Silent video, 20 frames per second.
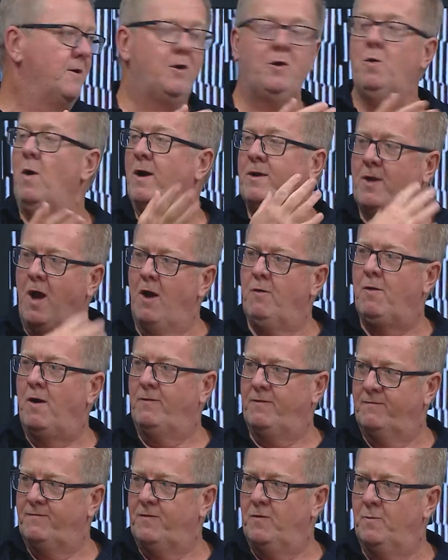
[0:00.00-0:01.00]
who I
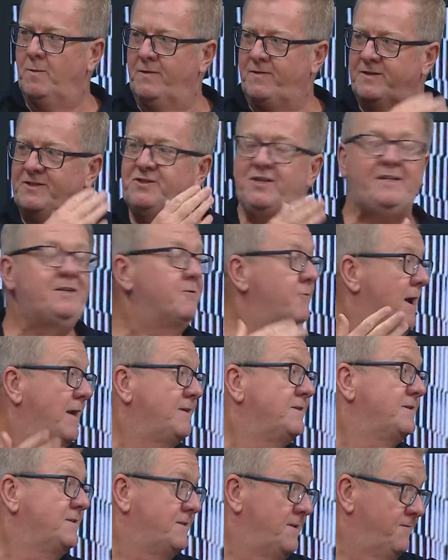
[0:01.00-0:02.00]
co-wrote the film with, and she
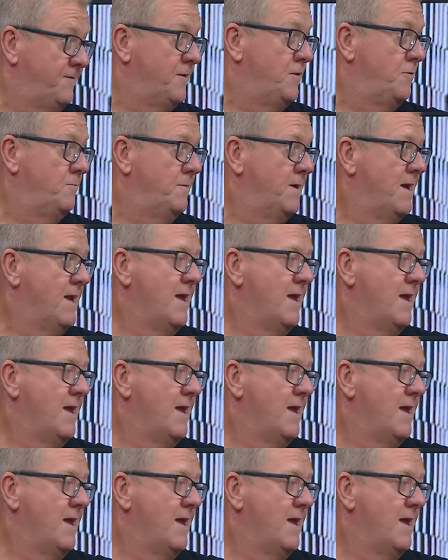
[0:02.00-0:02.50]
directs the film,